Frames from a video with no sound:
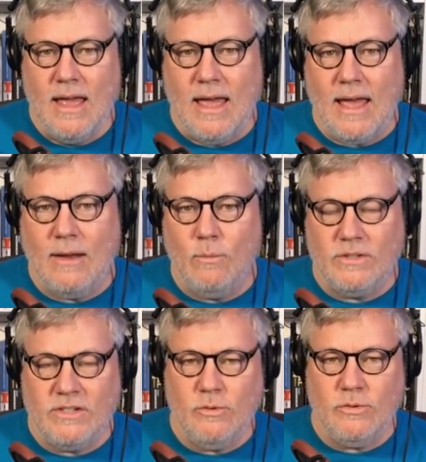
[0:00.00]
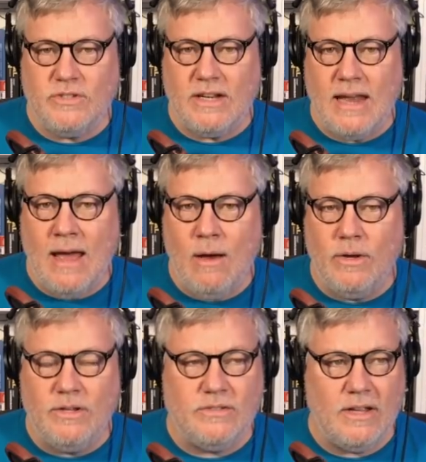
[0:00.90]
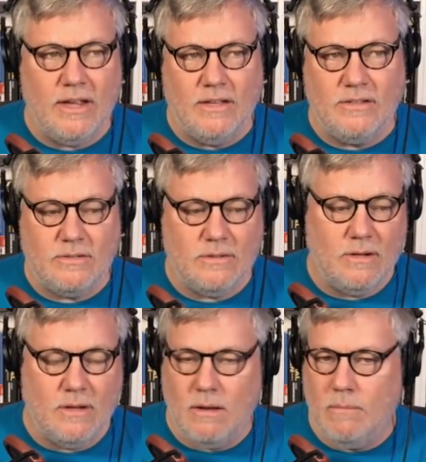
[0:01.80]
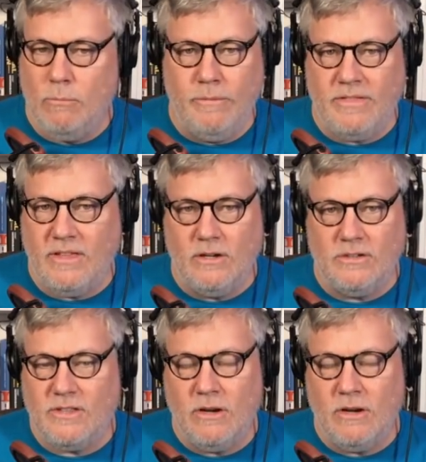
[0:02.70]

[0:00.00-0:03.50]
And what's interesting now is is movie theaters.